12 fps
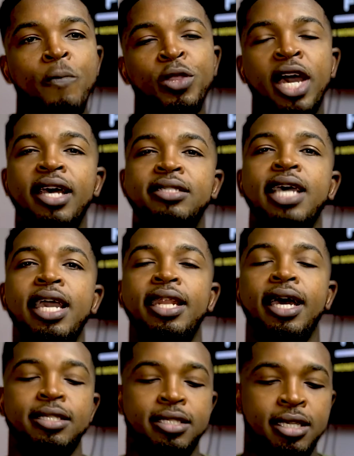And aside
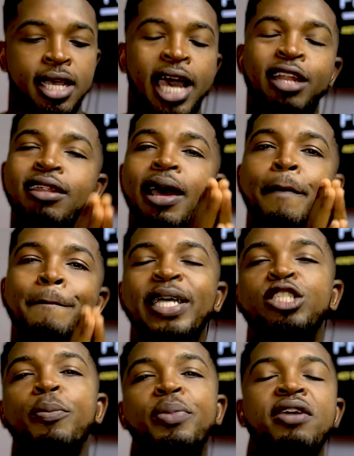that, another
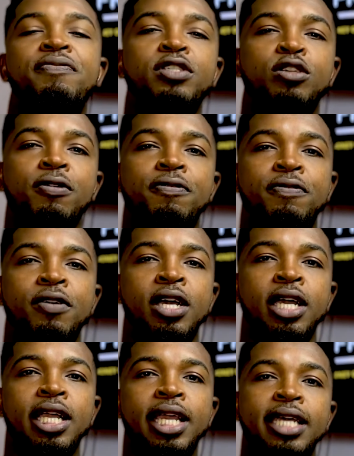major benefit of
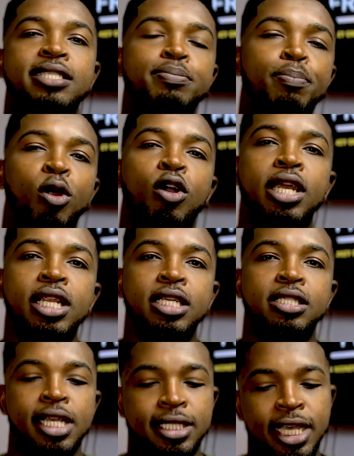guest blogging
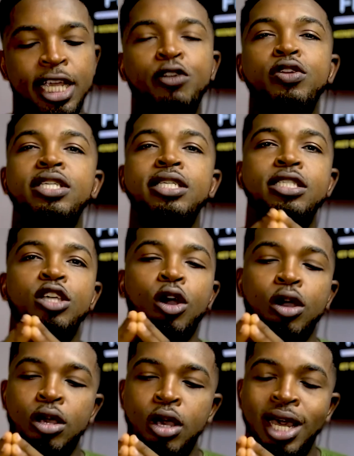is it increases
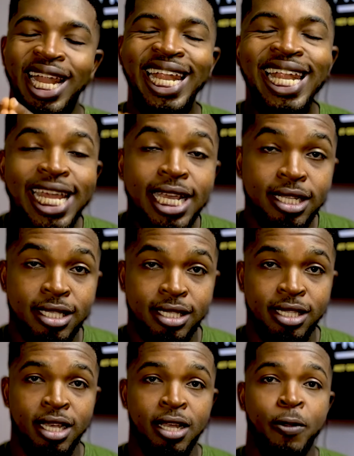your leads,